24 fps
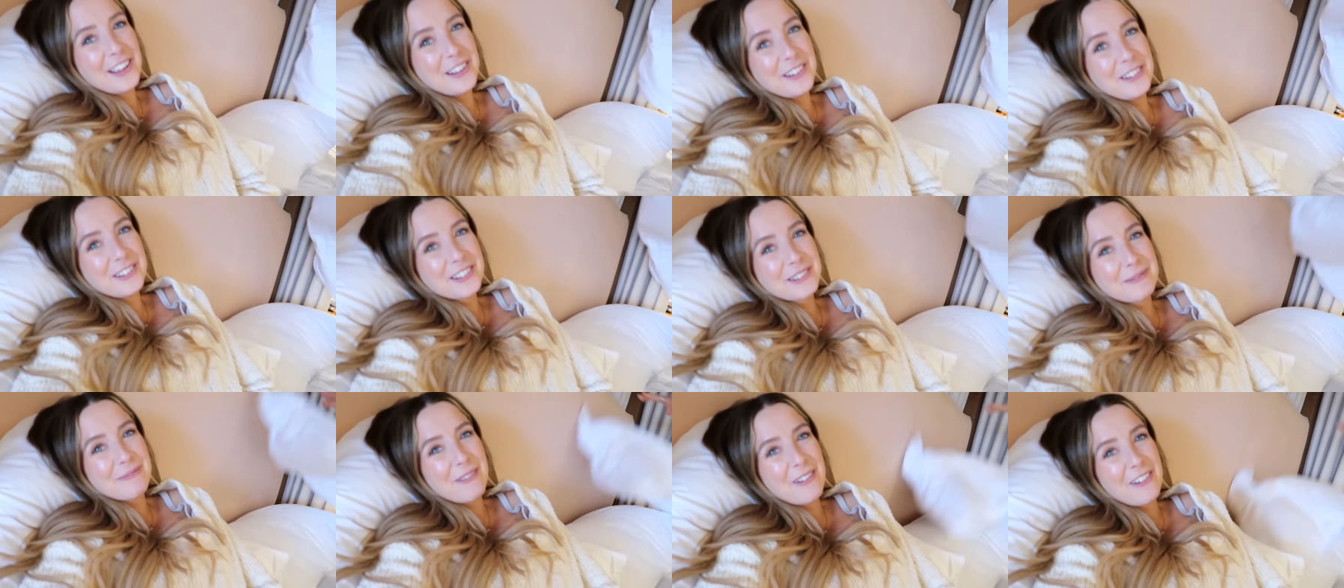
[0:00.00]

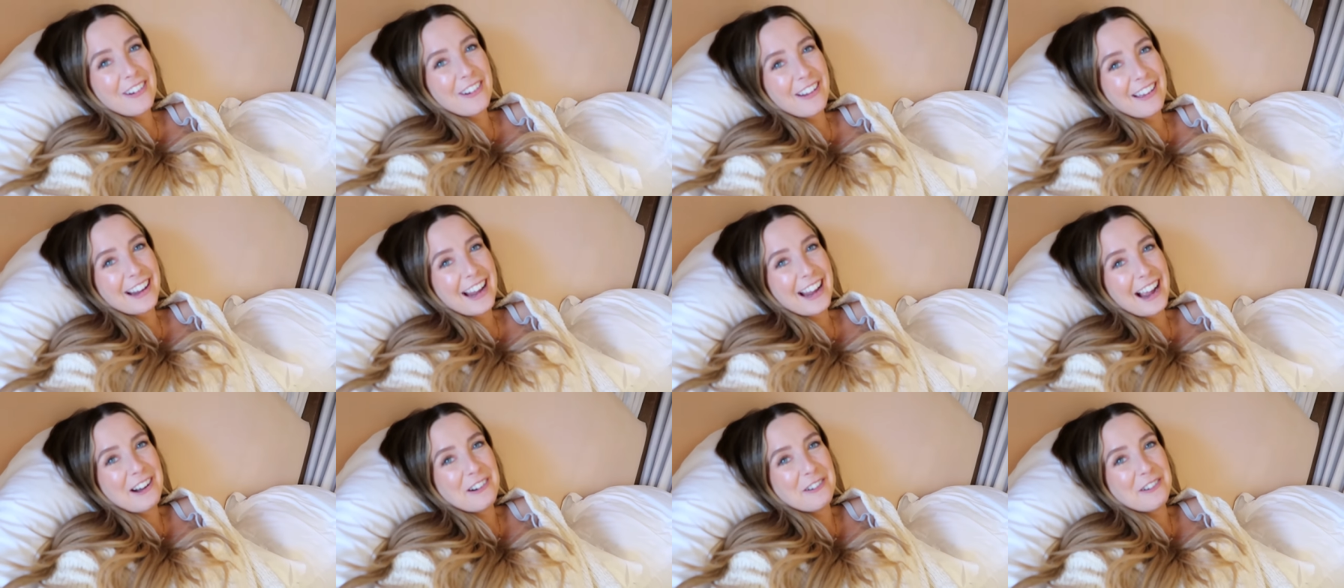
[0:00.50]
who's more
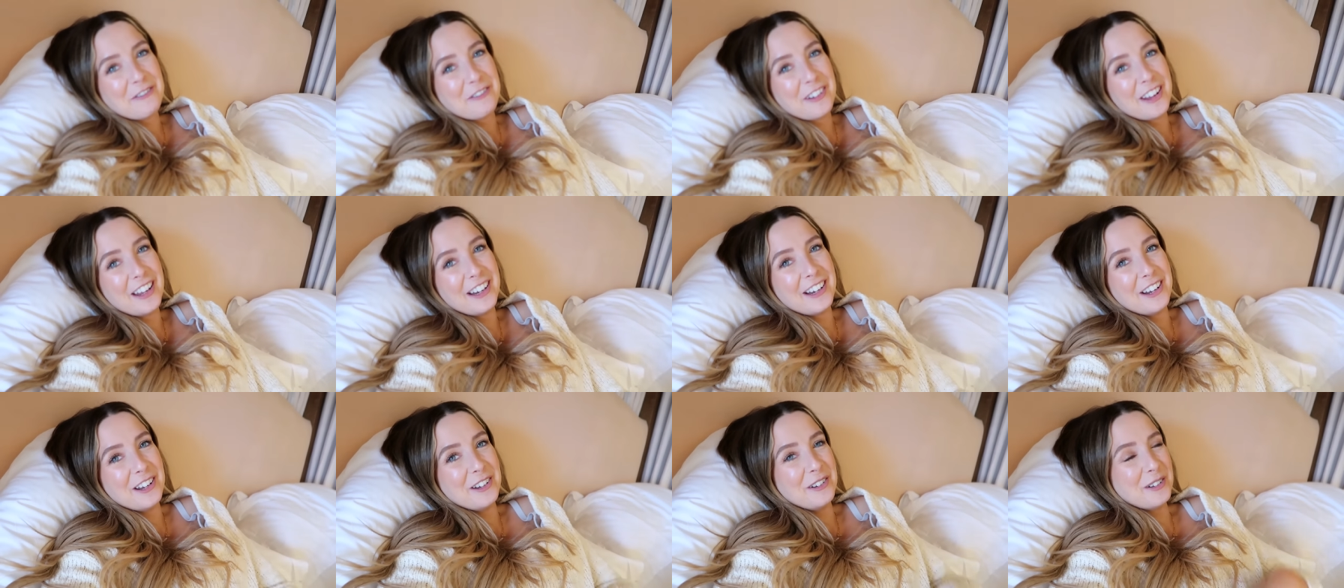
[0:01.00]
like
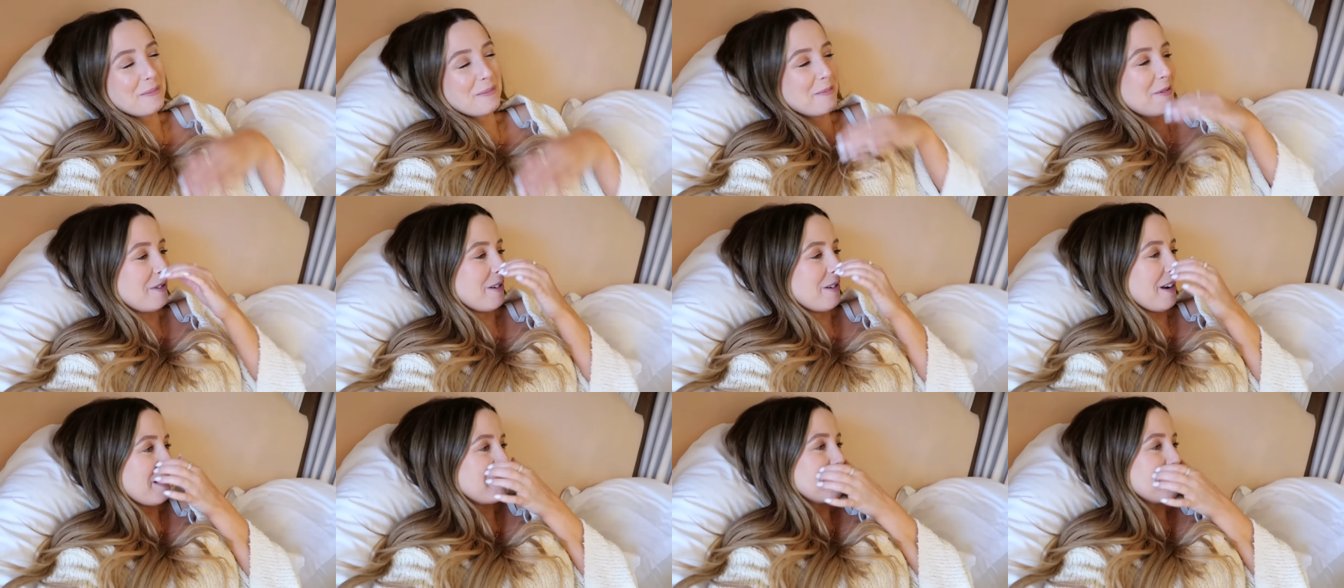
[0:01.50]
Alfie and who's
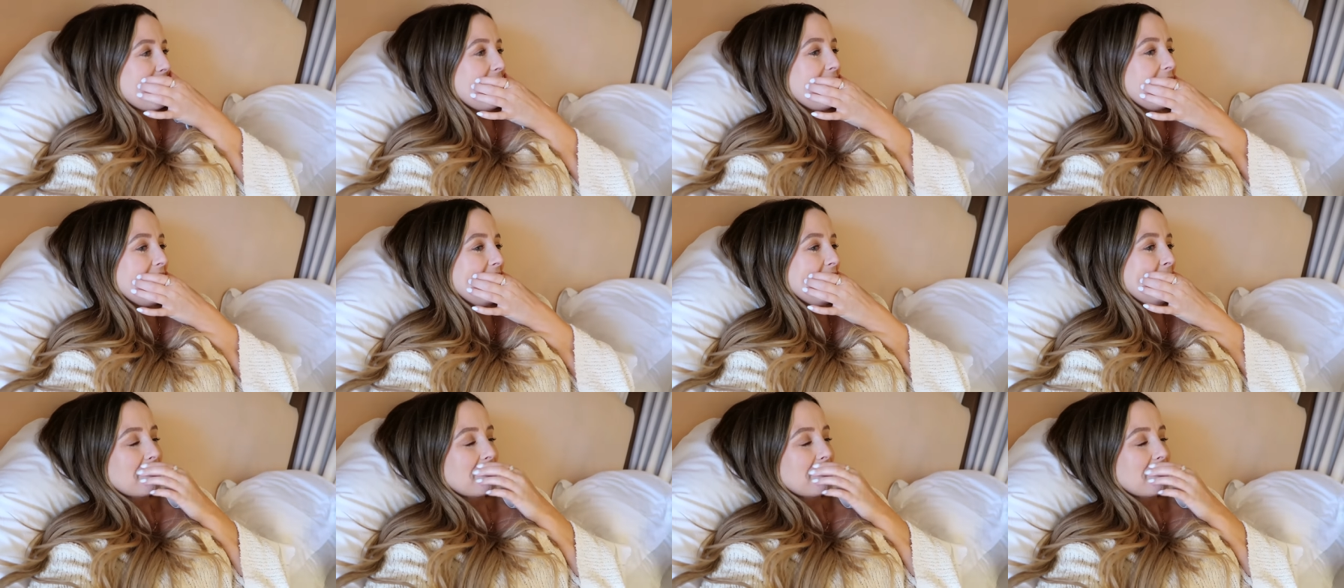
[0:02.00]
more like me?